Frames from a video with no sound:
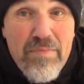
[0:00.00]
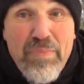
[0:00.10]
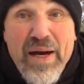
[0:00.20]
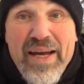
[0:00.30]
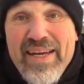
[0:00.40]

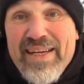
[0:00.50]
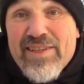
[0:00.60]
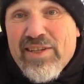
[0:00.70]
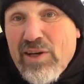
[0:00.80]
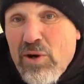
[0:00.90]
but
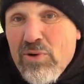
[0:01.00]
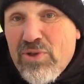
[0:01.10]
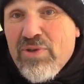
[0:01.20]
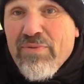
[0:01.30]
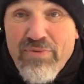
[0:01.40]
it
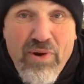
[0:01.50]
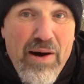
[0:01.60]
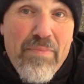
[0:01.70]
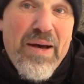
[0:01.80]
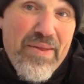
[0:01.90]
goes
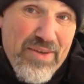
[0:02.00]
from